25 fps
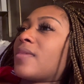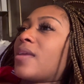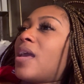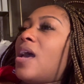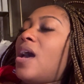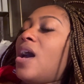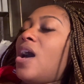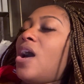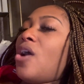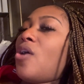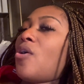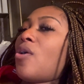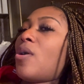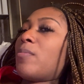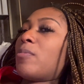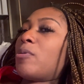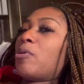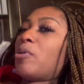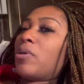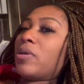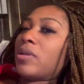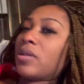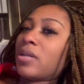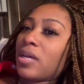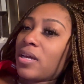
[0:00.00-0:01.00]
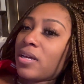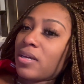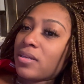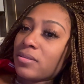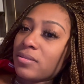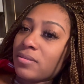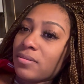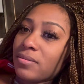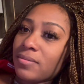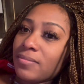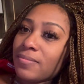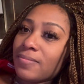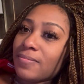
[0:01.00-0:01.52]
oh, I'm going
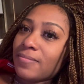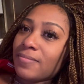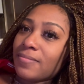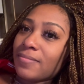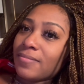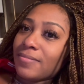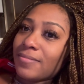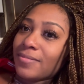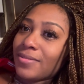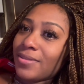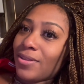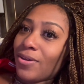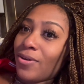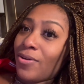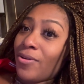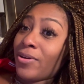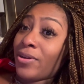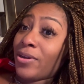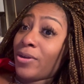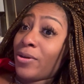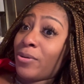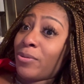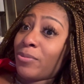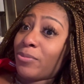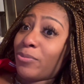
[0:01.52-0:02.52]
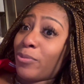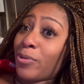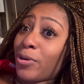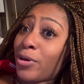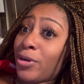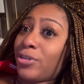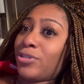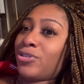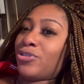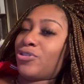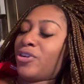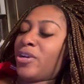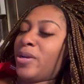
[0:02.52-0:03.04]
on a
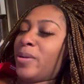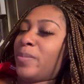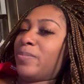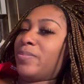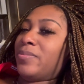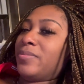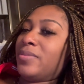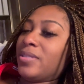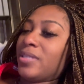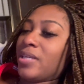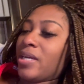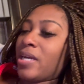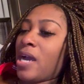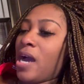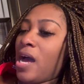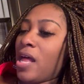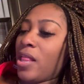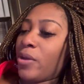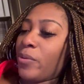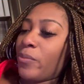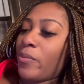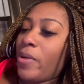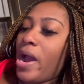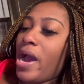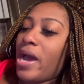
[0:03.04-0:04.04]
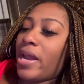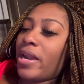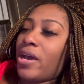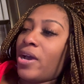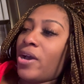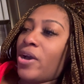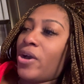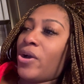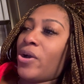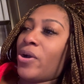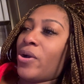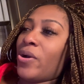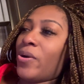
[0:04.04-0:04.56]
work trip to
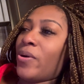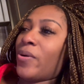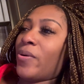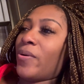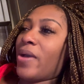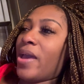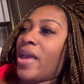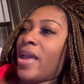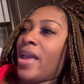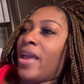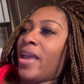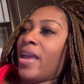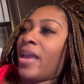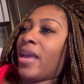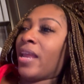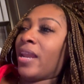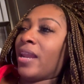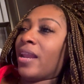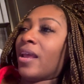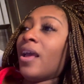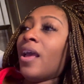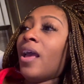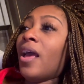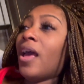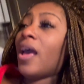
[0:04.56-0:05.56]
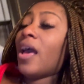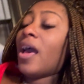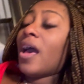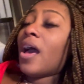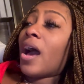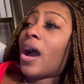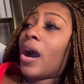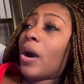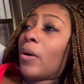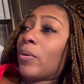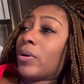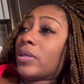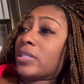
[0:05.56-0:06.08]
Colorado, and
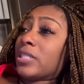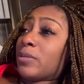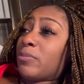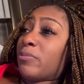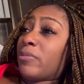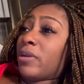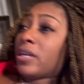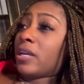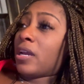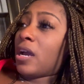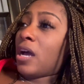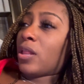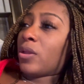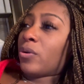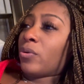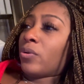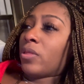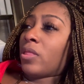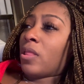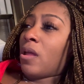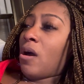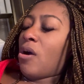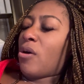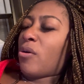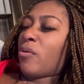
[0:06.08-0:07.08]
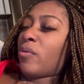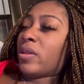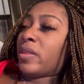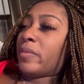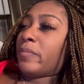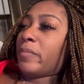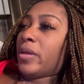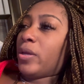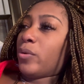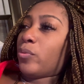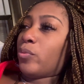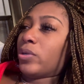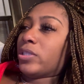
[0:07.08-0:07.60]
I wanted to bring y'all along with
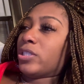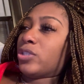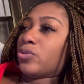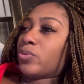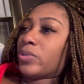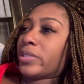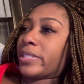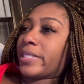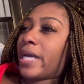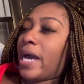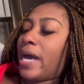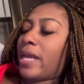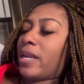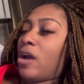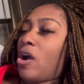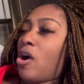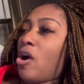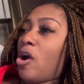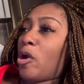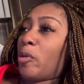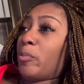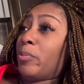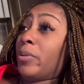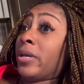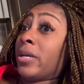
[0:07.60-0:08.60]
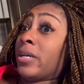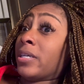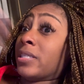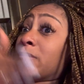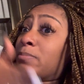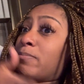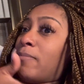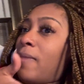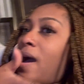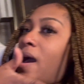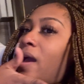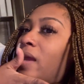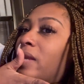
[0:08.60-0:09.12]
me, which was kind of hard because
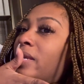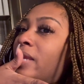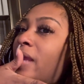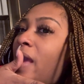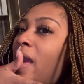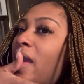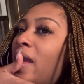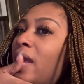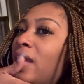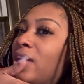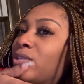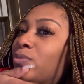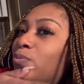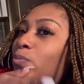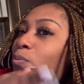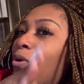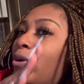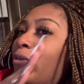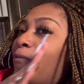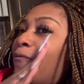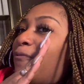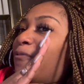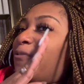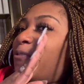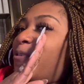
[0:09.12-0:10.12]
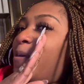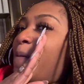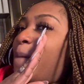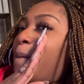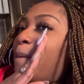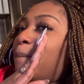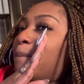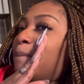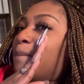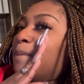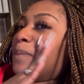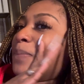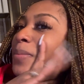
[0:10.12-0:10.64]
my days were
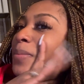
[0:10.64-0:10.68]
from